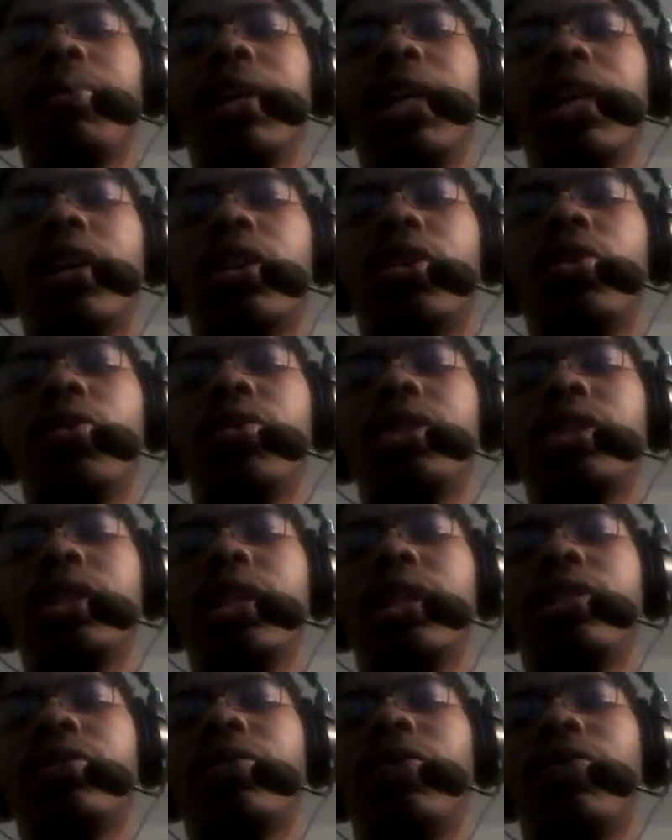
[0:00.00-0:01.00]

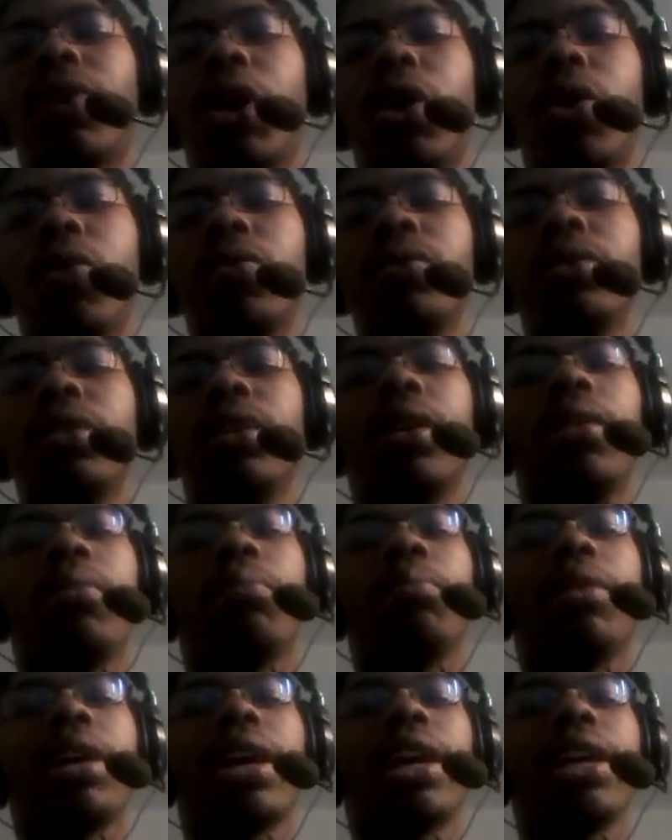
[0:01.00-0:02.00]
Hikuchi's phone,
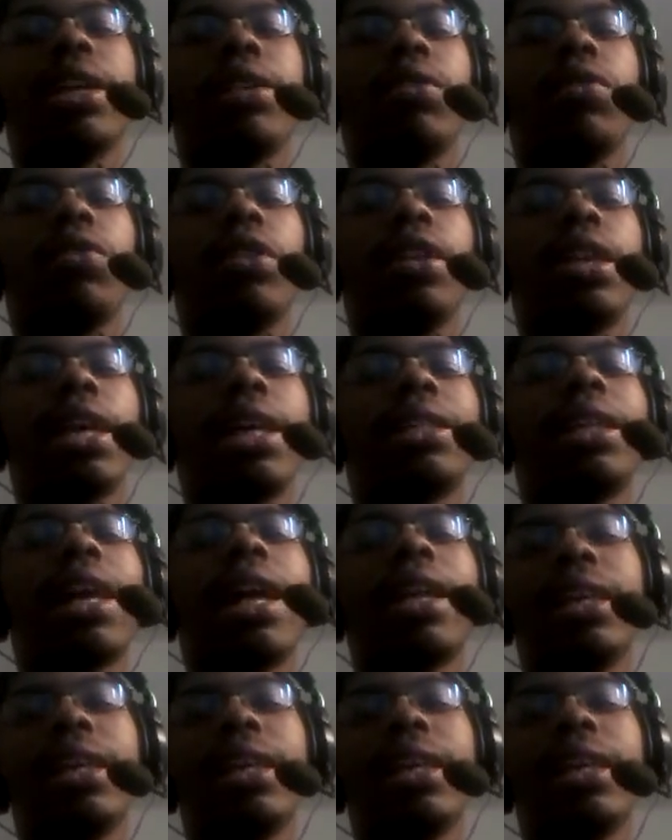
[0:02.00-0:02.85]
but it's highly